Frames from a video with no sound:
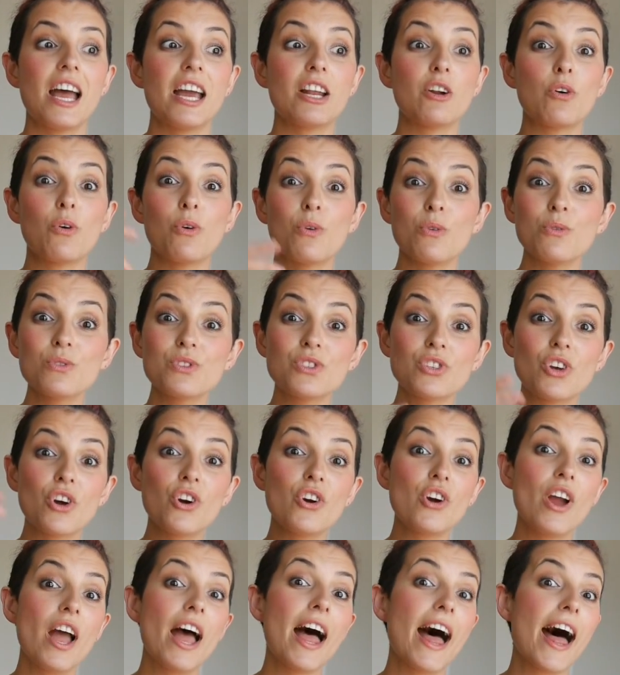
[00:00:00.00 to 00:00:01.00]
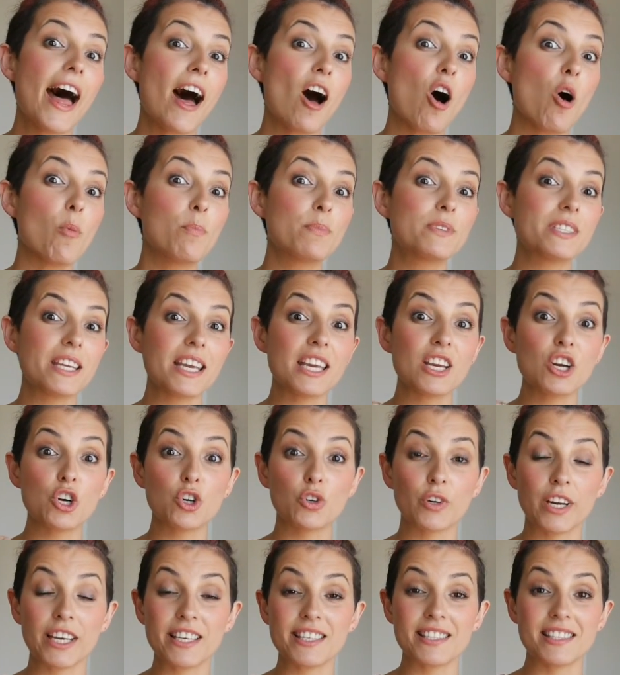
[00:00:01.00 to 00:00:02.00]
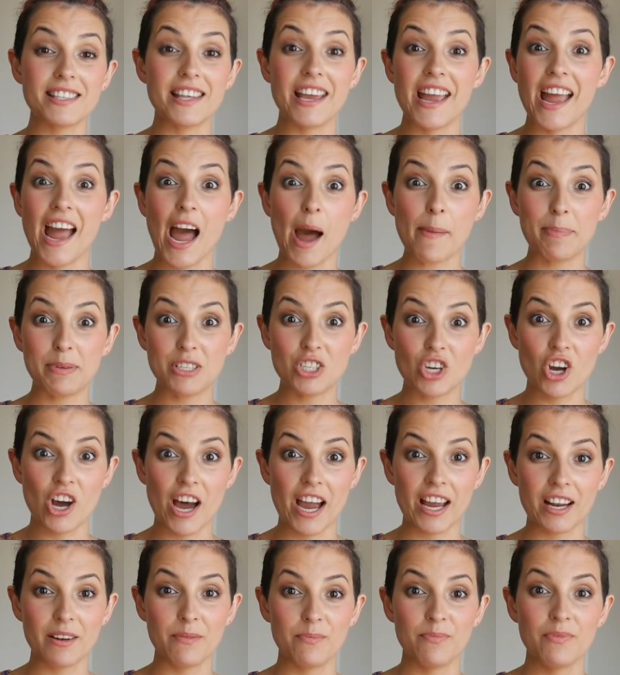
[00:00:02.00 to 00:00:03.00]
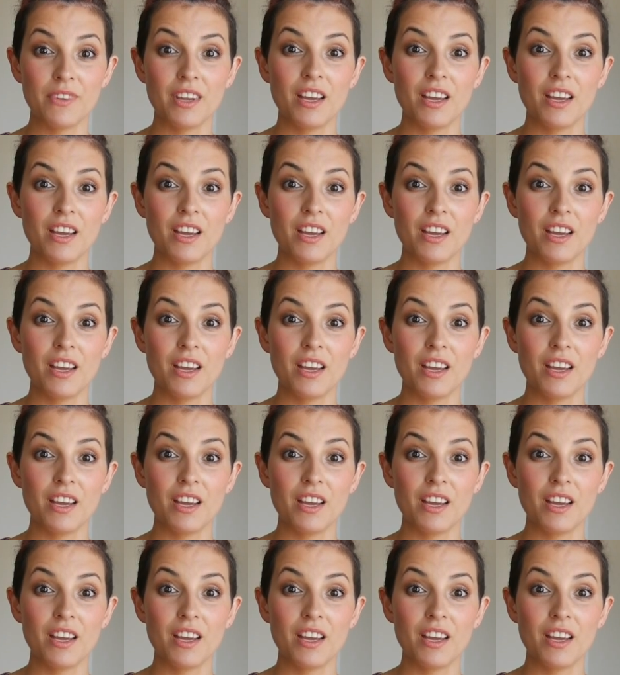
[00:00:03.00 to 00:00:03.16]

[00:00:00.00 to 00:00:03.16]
it also helps increase their appetite.